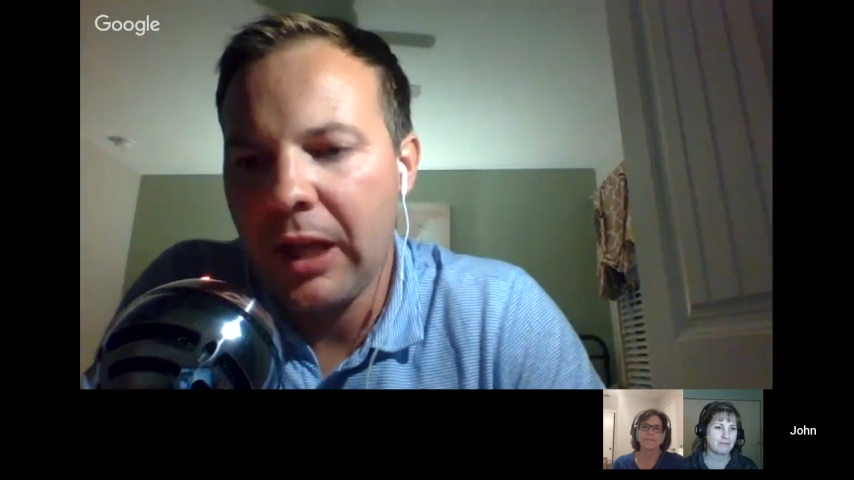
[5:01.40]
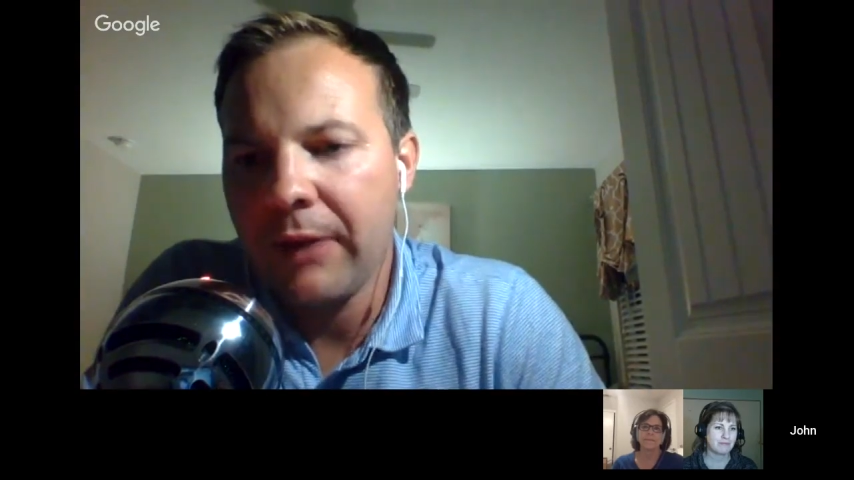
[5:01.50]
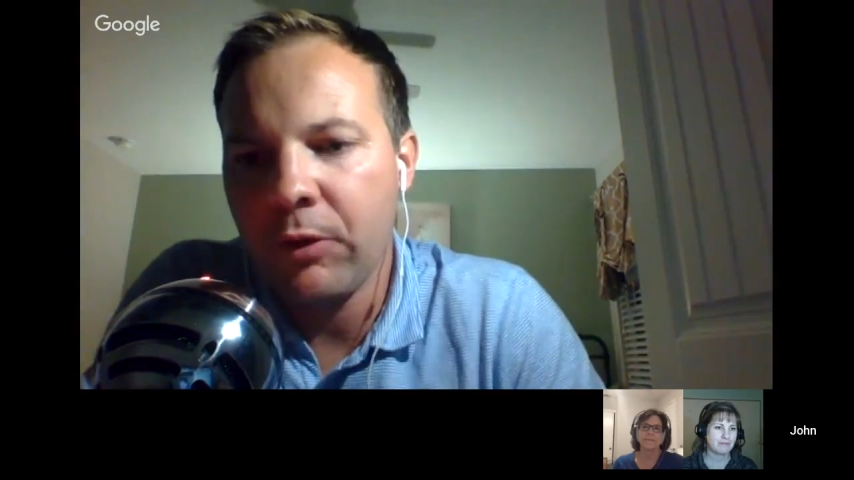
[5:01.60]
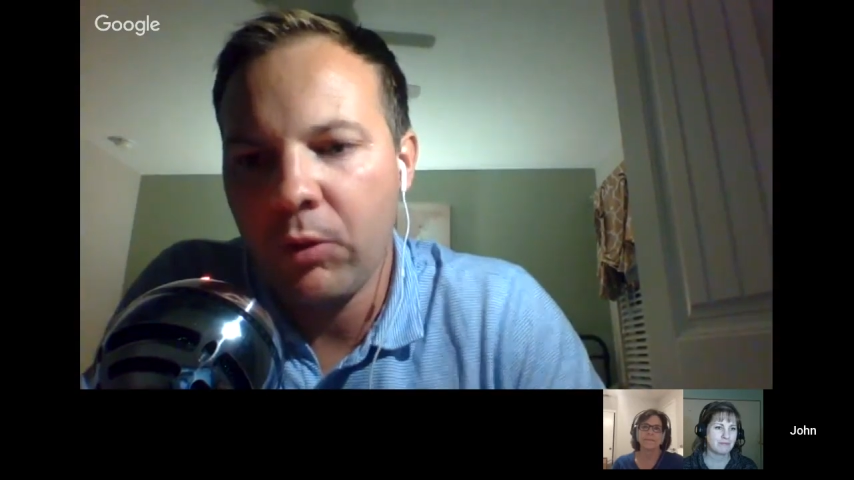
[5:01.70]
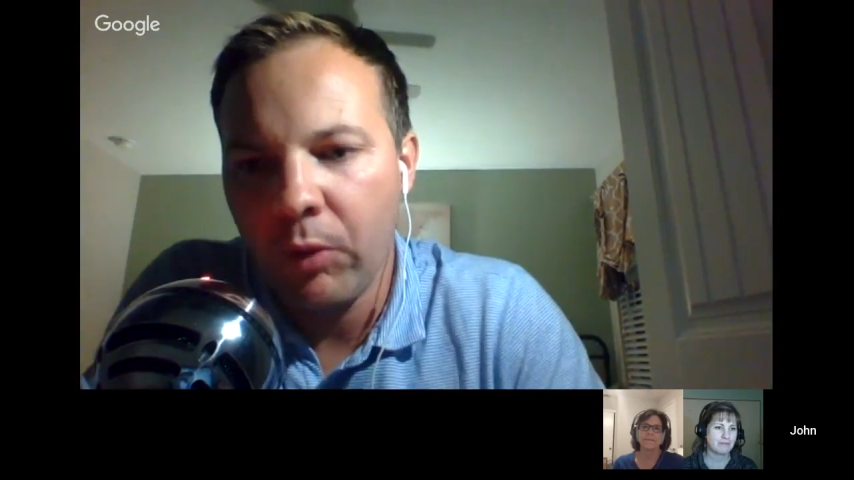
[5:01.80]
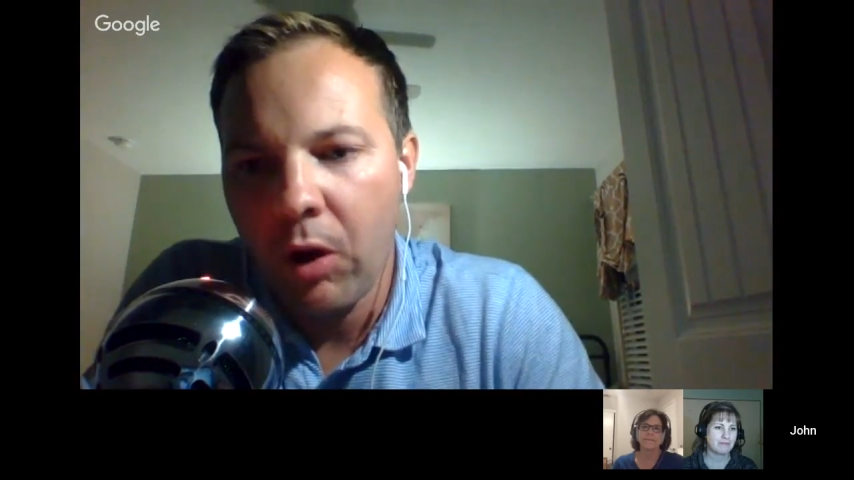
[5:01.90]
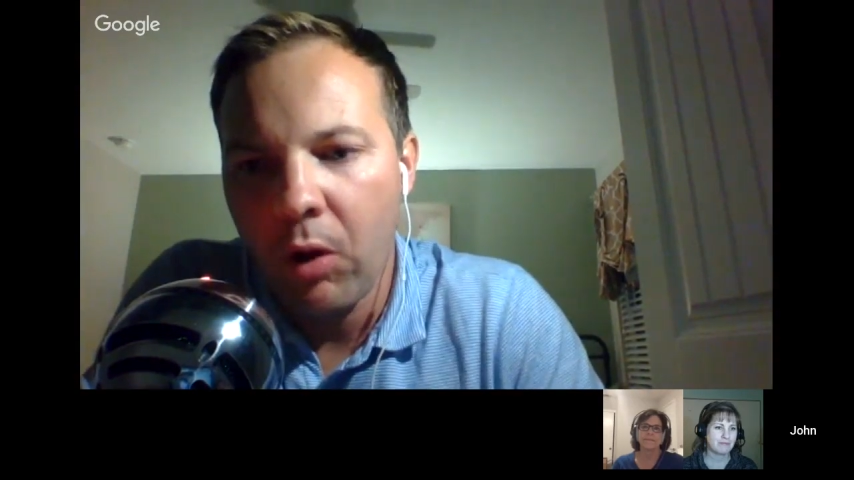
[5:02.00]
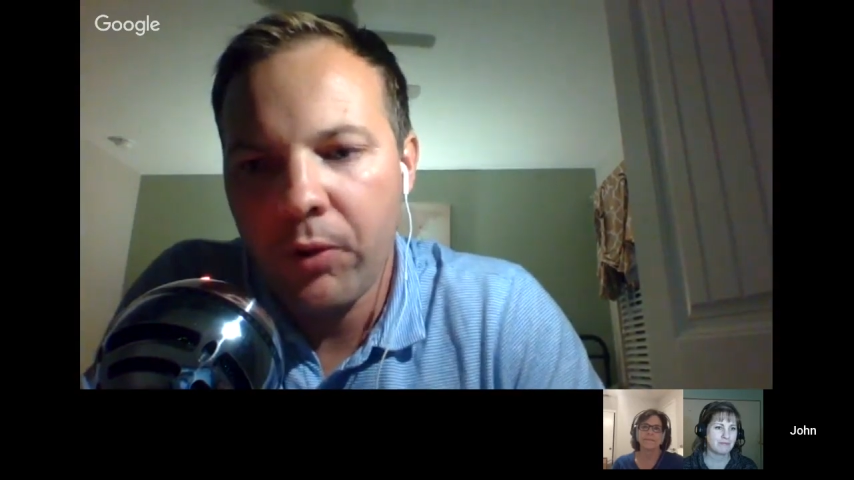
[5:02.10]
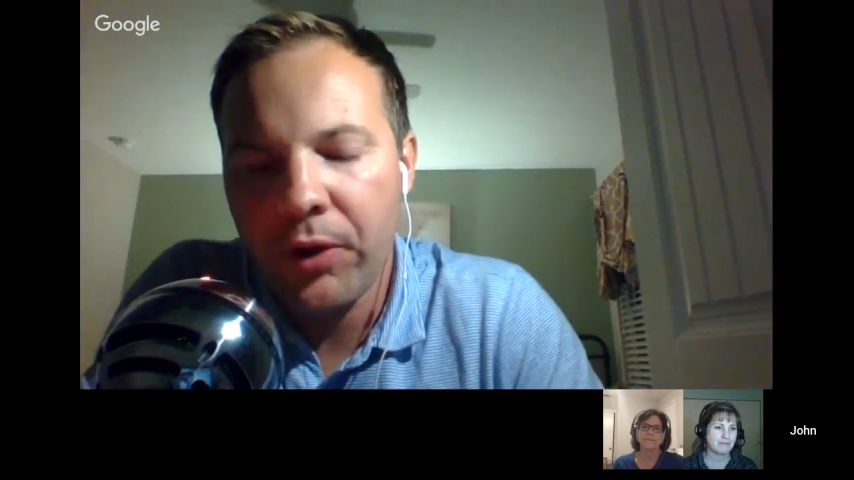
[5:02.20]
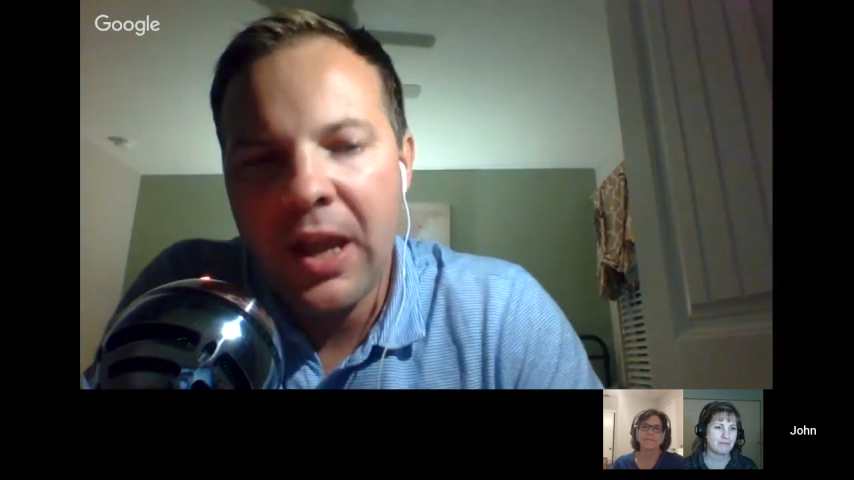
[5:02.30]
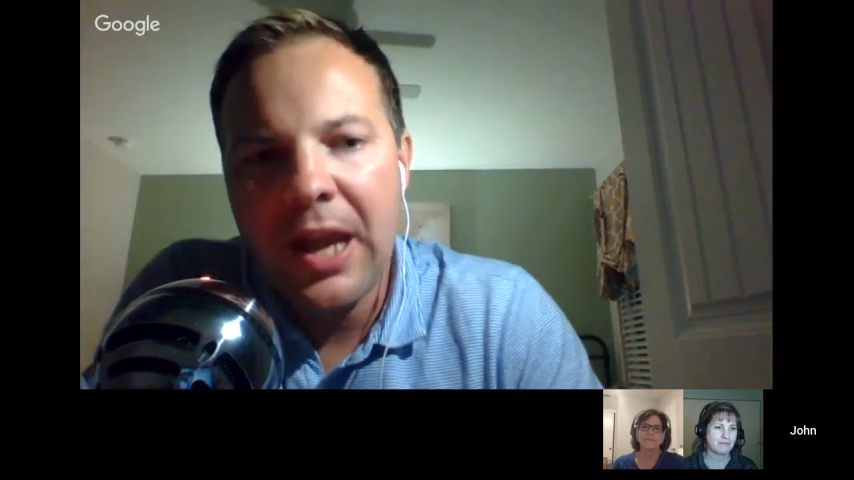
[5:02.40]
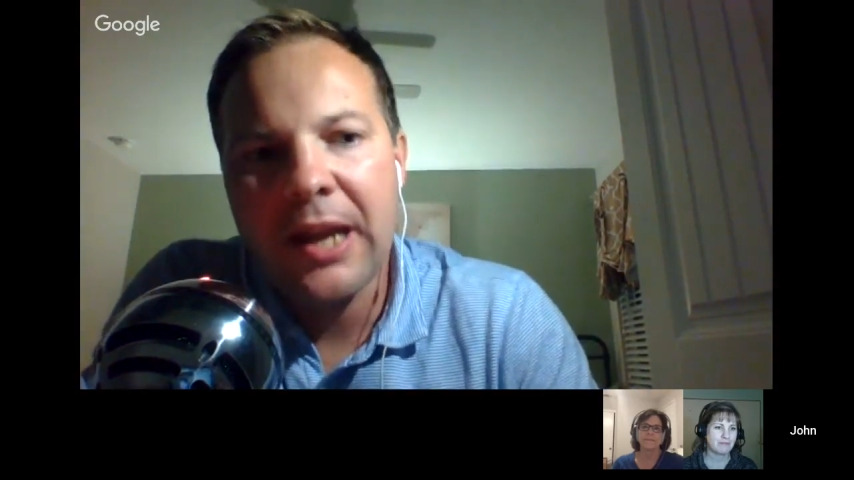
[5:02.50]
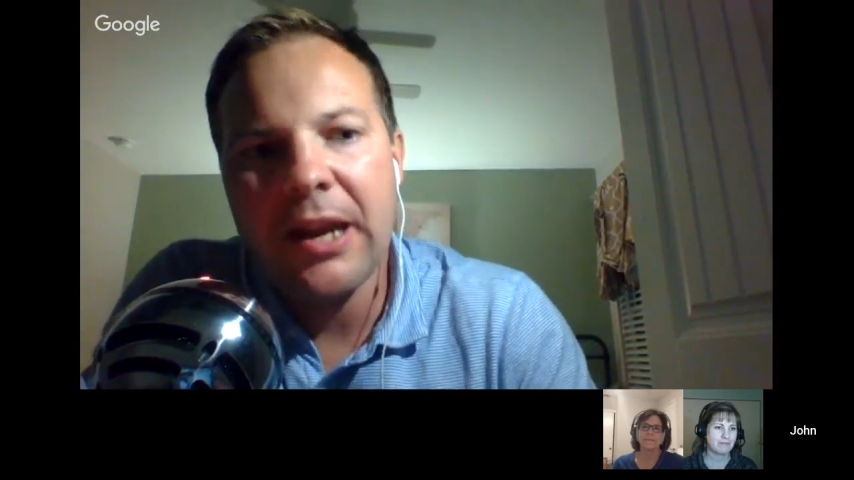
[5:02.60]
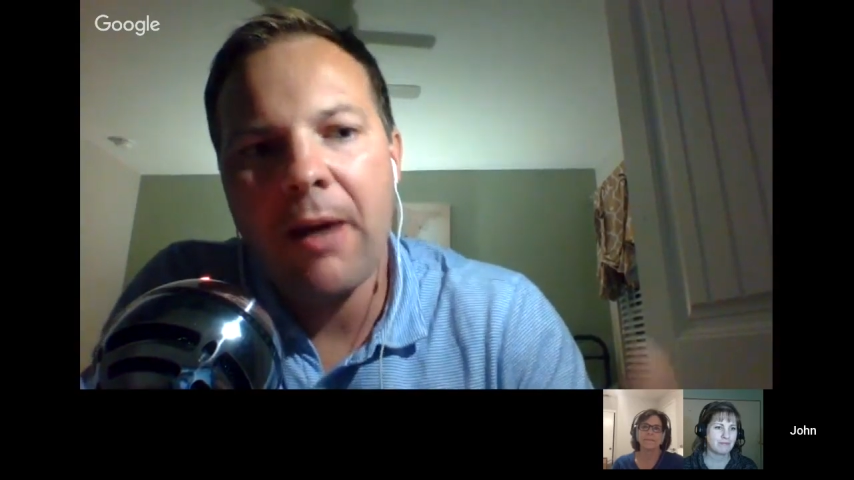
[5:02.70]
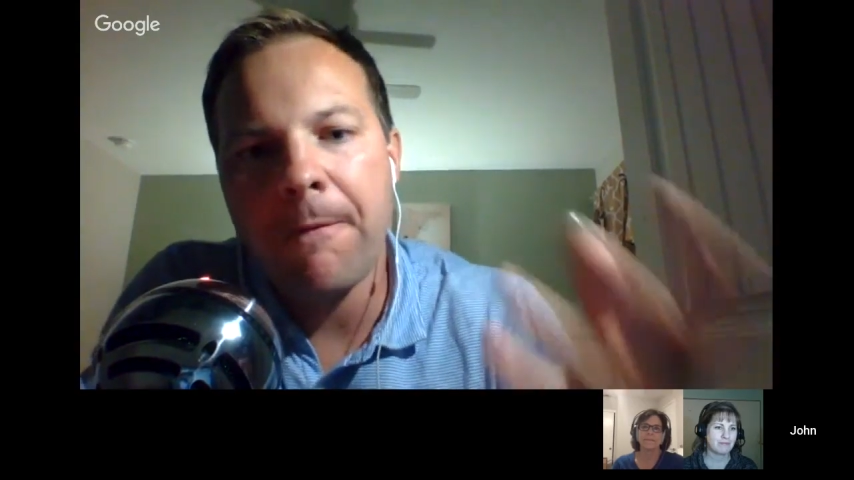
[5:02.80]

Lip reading: of growth. Now,